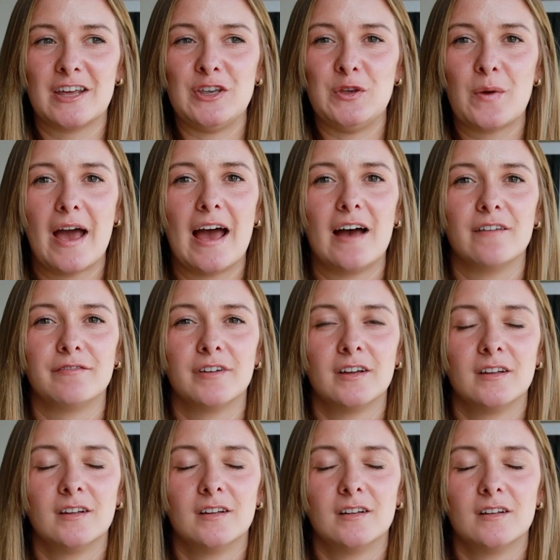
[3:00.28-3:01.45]
that you have
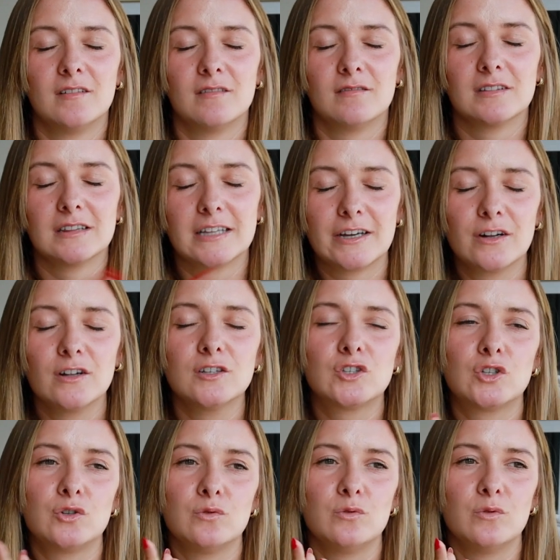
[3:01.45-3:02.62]
little
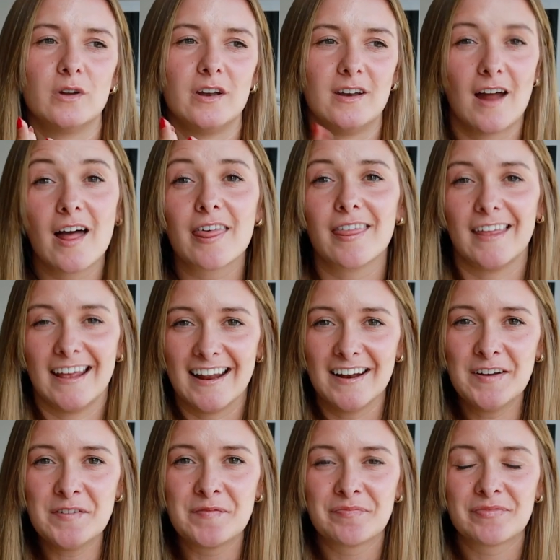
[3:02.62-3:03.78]
to
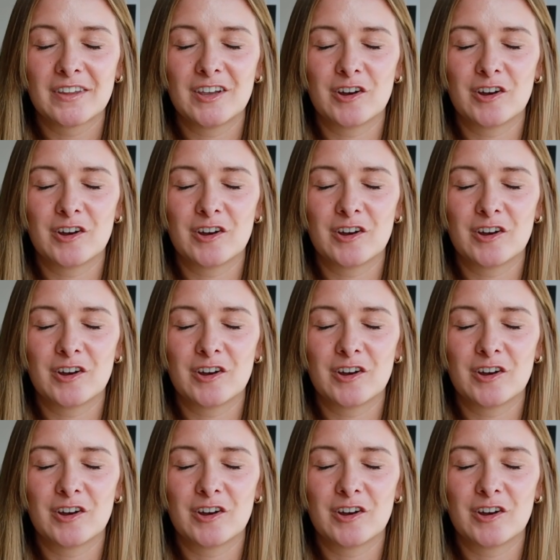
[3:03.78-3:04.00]
nothing,